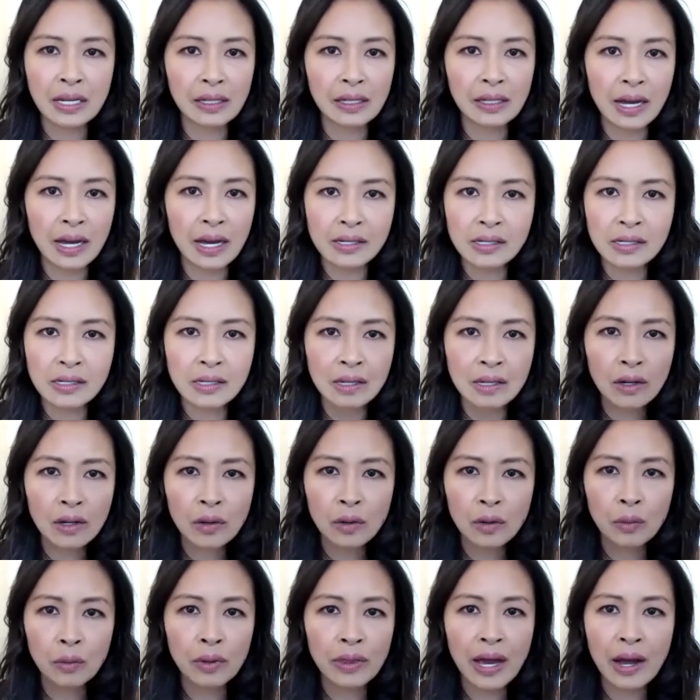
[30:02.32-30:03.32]
less
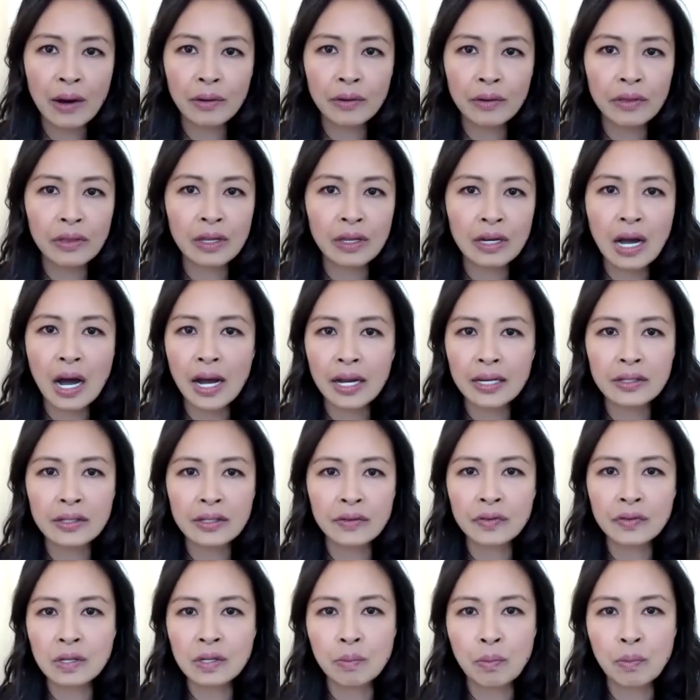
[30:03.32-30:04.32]
without the kind
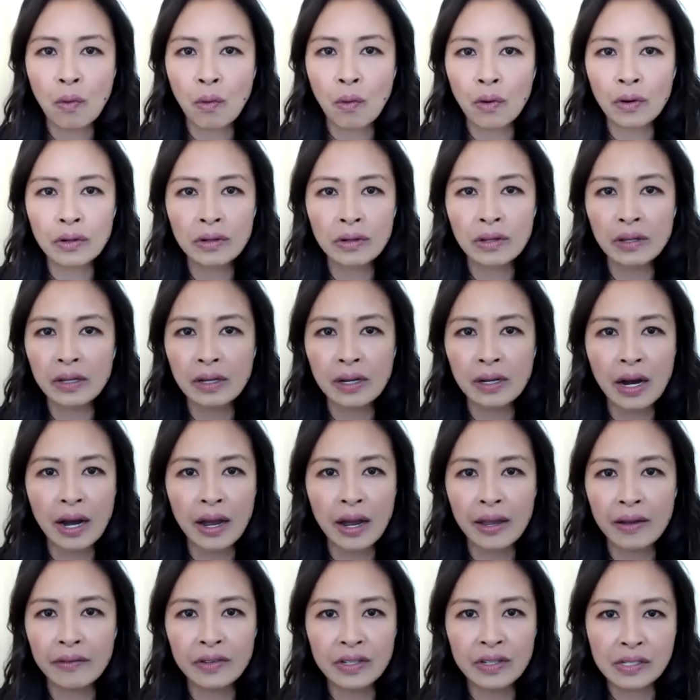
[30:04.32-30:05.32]
of support that I
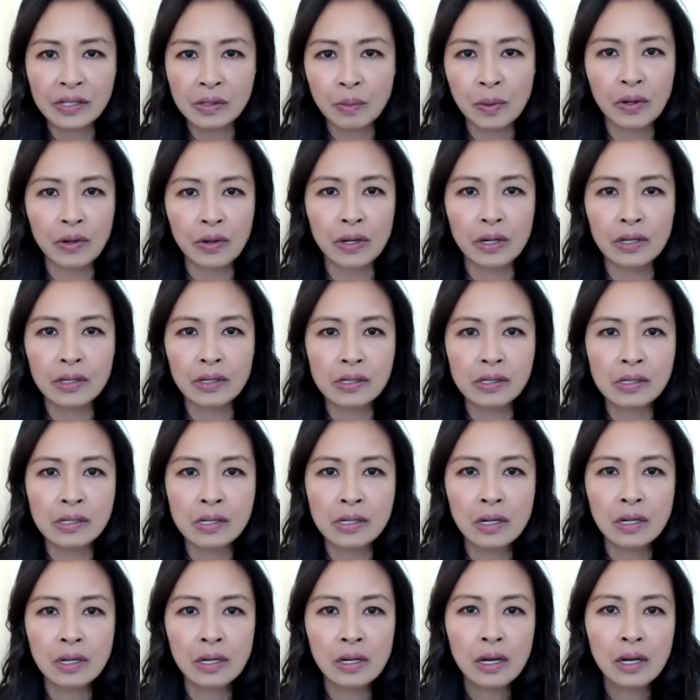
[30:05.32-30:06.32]
have experienced
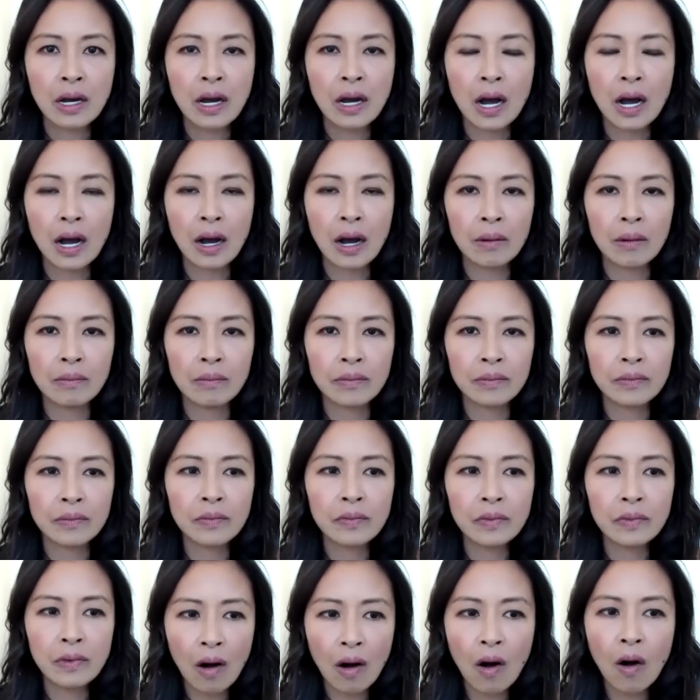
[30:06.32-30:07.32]

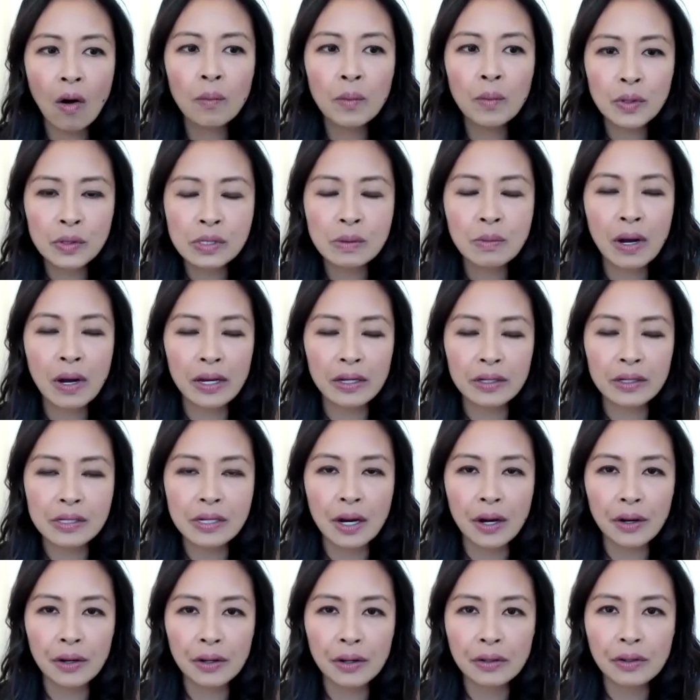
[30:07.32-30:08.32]
almost my
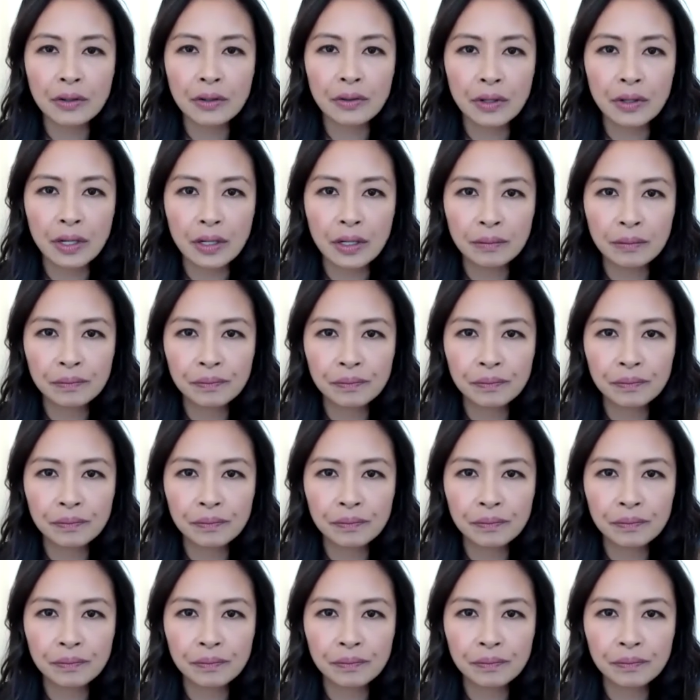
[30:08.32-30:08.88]
entire career